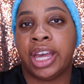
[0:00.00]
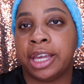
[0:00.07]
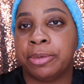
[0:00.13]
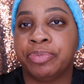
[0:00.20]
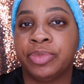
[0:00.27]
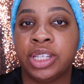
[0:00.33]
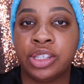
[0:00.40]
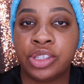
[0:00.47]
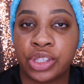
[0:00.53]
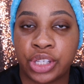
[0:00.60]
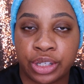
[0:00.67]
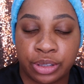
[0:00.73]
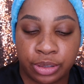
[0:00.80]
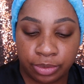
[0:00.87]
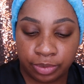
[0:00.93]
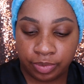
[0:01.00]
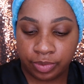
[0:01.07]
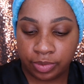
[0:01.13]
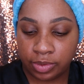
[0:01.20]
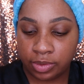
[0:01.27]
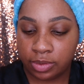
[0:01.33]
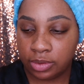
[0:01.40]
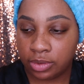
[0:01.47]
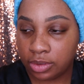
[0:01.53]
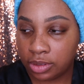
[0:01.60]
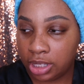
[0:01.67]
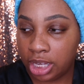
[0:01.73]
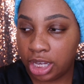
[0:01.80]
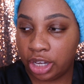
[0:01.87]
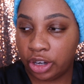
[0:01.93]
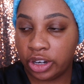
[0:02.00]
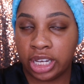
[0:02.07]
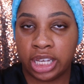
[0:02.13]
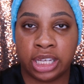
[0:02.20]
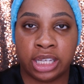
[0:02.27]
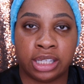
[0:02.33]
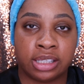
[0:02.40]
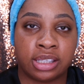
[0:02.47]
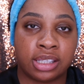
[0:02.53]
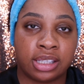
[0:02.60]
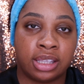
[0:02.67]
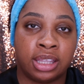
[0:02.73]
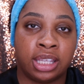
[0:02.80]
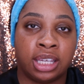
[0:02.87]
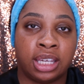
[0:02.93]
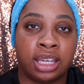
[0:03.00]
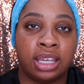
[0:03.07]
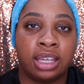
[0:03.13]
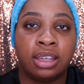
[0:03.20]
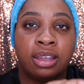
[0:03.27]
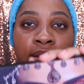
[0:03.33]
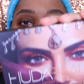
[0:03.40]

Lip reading: Okay, so here is the